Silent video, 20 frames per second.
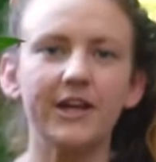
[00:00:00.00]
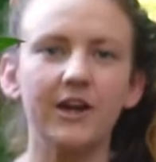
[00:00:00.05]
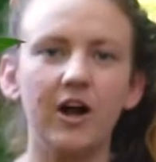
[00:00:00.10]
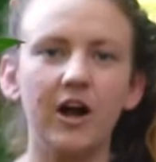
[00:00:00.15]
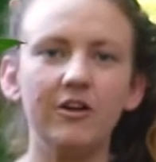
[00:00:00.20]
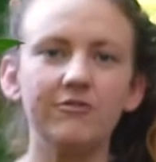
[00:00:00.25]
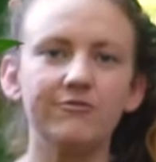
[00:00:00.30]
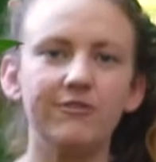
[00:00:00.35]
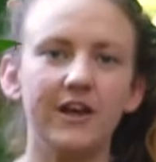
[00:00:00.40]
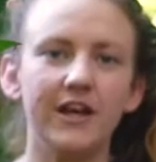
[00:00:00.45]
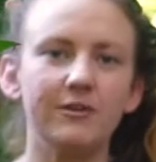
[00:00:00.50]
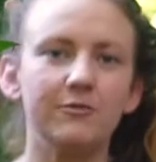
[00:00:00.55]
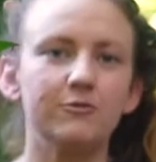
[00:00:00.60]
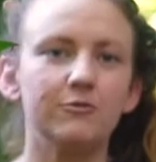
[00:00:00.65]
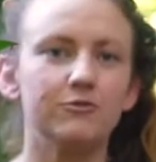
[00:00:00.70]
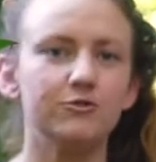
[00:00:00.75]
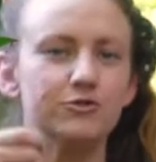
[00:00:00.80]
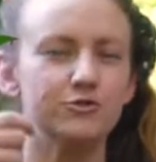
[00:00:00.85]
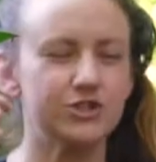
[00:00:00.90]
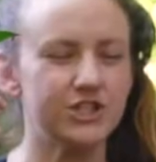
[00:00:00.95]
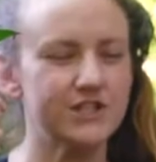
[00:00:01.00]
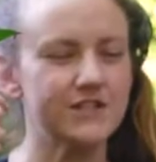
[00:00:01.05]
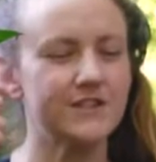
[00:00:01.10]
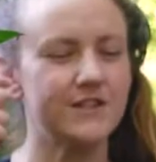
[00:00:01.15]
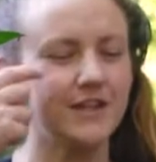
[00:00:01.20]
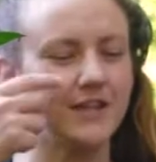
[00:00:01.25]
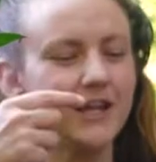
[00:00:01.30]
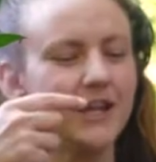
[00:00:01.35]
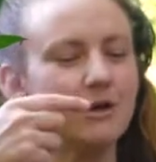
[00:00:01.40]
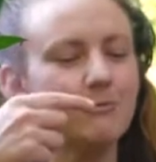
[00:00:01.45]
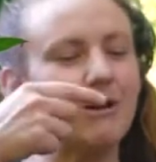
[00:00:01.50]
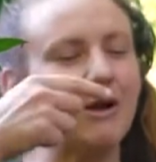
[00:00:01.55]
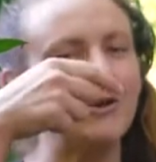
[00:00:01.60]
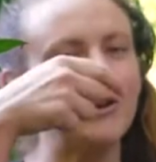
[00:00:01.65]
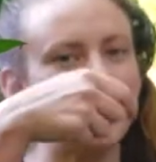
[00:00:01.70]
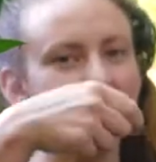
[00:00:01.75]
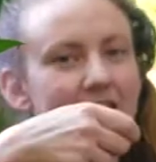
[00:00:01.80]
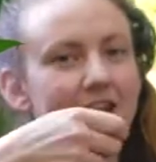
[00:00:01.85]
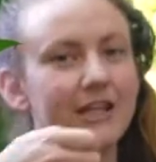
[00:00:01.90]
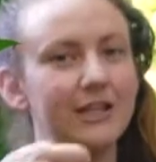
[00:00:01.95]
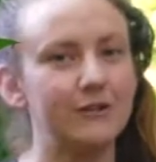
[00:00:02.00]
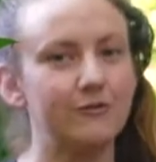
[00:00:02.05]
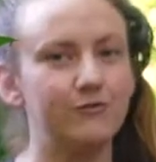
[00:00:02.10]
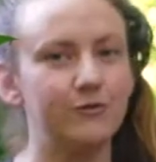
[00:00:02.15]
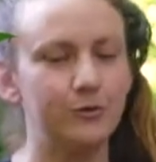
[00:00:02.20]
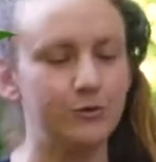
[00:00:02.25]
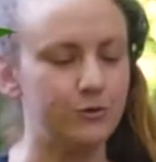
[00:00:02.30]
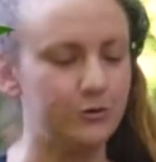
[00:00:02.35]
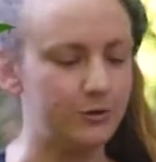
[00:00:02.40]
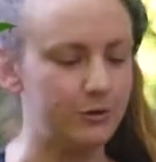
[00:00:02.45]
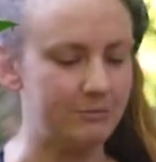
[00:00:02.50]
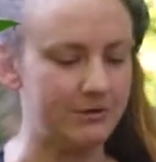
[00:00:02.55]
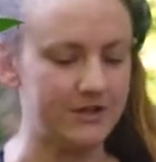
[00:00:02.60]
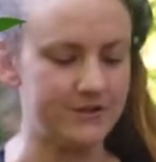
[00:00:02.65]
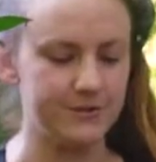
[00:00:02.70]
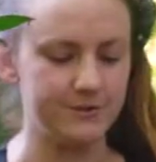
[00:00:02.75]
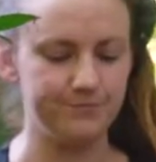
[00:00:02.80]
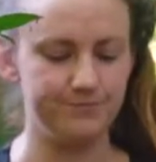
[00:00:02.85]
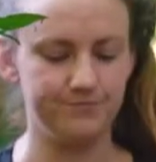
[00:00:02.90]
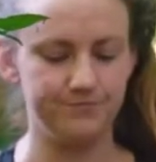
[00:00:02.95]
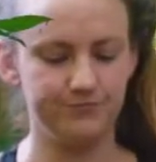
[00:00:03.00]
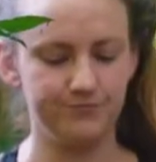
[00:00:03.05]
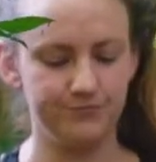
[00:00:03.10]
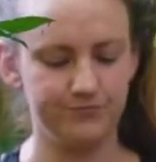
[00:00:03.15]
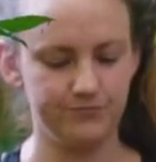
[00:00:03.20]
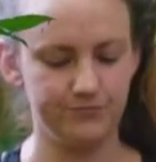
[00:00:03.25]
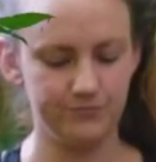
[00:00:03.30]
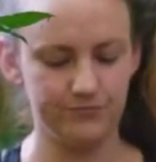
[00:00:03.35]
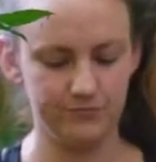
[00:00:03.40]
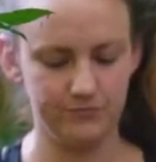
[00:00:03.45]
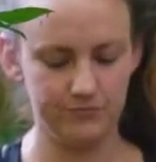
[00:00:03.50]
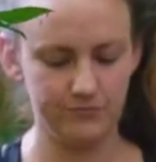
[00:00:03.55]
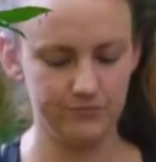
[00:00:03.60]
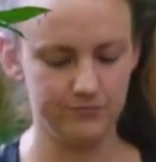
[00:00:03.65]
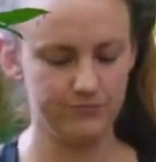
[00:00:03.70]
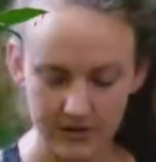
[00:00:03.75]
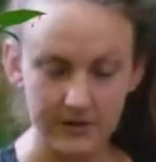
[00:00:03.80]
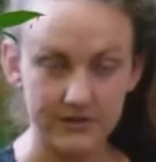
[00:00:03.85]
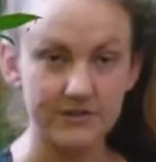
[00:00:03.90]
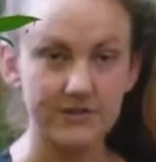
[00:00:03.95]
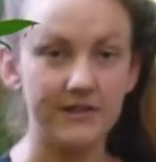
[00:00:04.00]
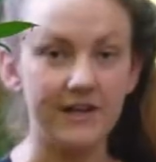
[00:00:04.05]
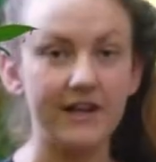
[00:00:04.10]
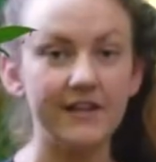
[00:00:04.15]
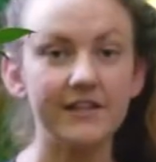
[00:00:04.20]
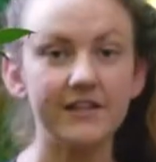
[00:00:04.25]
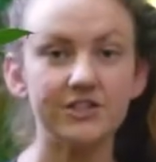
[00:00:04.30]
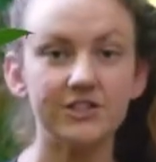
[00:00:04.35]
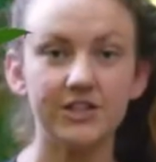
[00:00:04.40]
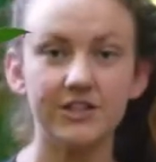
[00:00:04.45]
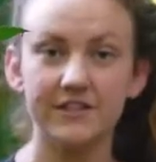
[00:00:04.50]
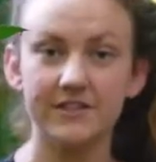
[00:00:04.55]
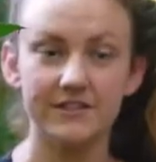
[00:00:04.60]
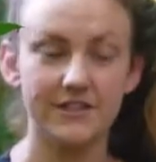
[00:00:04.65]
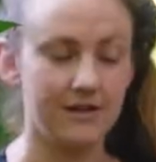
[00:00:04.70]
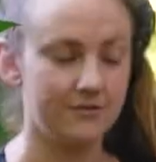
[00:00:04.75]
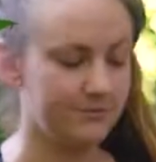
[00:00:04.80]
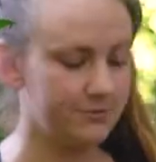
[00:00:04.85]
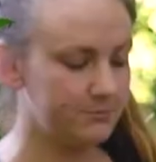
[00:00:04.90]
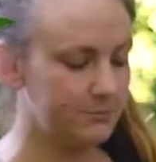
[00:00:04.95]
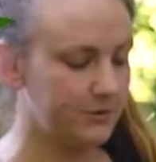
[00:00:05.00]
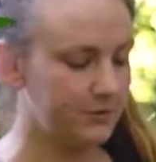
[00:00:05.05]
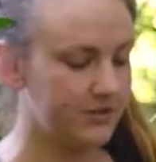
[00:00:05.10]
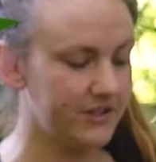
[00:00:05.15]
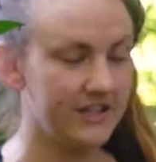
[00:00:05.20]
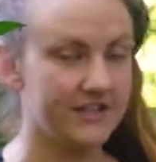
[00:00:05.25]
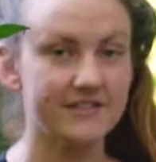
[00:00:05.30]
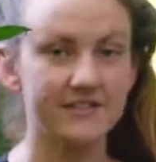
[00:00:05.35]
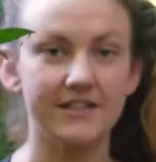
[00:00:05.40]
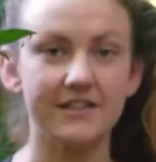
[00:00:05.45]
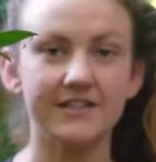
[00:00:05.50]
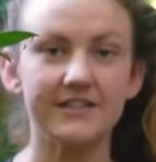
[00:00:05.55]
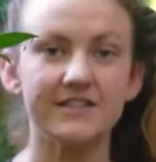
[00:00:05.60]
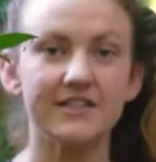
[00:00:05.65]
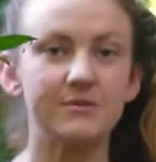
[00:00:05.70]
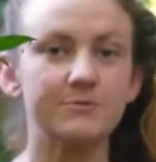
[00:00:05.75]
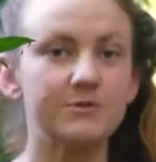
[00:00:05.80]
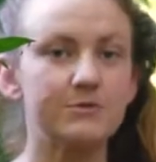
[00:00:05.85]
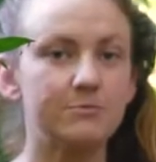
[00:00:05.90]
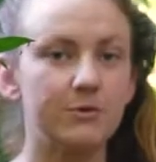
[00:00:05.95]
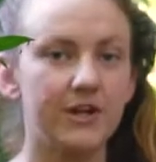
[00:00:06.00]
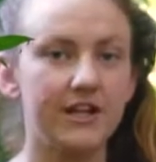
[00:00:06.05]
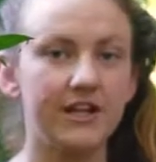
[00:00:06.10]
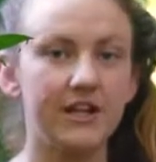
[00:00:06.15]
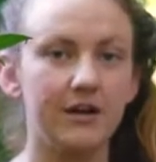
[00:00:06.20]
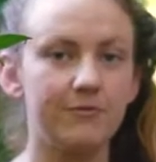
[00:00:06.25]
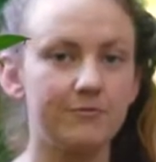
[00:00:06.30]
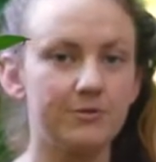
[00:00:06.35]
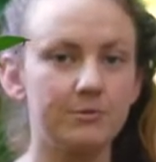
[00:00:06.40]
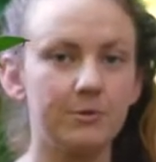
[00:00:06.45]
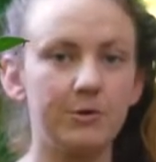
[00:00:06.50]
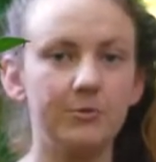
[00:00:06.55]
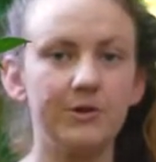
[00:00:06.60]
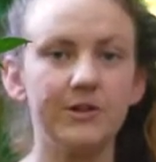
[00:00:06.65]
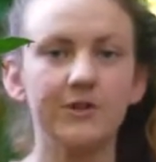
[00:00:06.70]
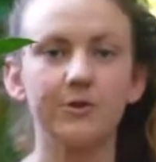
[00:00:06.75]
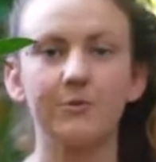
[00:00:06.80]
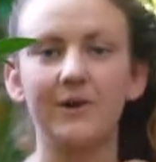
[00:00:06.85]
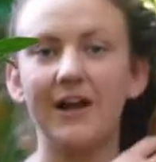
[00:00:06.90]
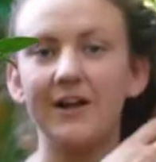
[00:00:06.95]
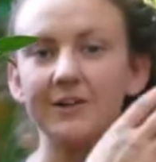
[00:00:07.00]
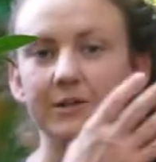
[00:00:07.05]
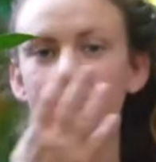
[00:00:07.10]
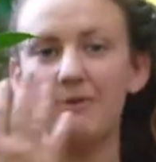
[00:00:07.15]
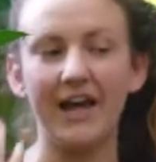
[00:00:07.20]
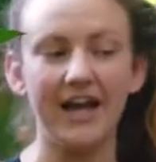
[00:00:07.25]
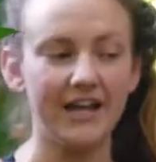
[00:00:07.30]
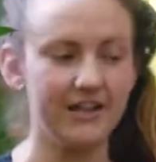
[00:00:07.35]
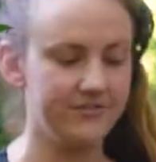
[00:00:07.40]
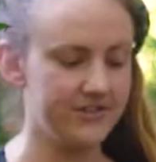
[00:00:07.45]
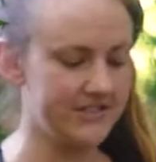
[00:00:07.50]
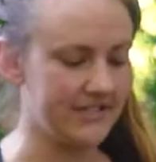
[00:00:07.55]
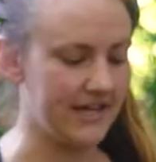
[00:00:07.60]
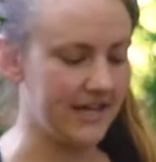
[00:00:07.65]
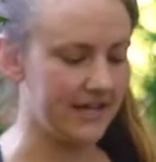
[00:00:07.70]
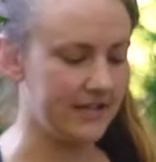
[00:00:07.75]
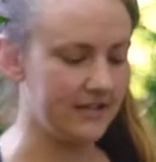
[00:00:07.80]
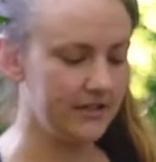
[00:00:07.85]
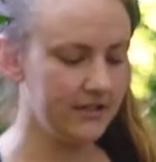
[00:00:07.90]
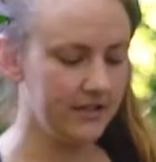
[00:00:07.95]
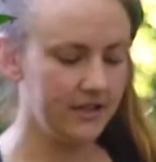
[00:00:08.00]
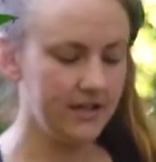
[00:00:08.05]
it off and just thinking about eating the food through the muzzle. So now that Chili's comfortable with this and he seems pretty comfortable with it around the back of his head,